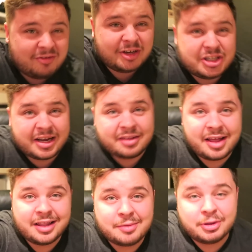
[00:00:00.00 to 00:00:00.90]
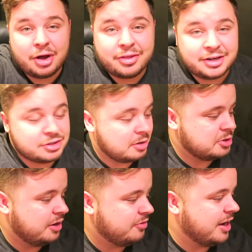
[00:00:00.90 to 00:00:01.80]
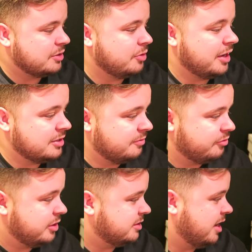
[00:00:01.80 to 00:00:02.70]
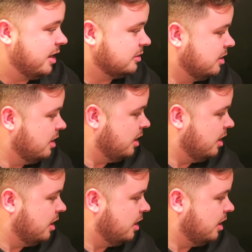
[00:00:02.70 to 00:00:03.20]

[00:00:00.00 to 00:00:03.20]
So definitely check out that link below in the description if you guys want to get some free snacks.